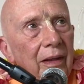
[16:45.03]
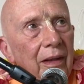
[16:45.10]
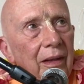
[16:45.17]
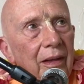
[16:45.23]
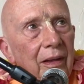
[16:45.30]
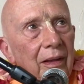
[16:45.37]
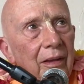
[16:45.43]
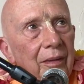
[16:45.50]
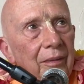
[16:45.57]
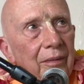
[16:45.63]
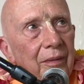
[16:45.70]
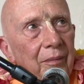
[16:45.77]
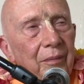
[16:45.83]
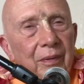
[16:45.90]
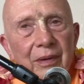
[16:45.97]
uh,
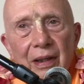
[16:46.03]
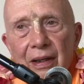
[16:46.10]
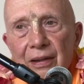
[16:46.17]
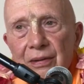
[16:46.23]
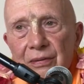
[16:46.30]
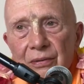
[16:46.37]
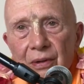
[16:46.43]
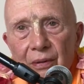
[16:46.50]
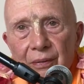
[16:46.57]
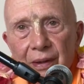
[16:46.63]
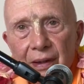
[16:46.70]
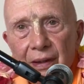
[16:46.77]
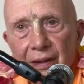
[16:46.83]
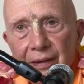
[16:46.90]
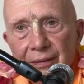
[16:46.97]
the meeting is
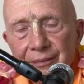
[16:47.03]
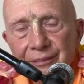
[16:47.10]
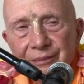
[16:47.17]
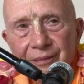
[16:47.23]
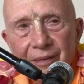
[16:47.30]
going on,